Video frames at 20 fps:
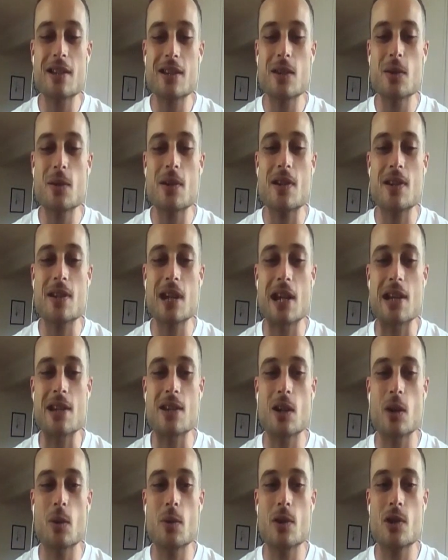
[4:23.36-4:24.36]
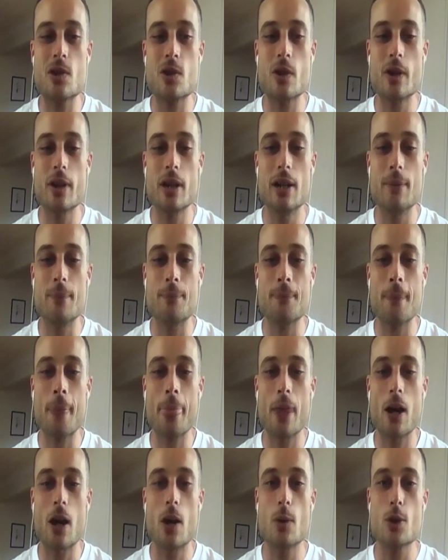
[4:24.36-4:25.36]
I was trying
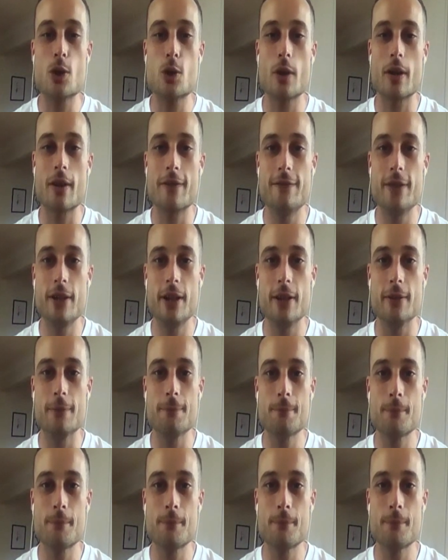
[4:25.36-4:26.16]
to fit in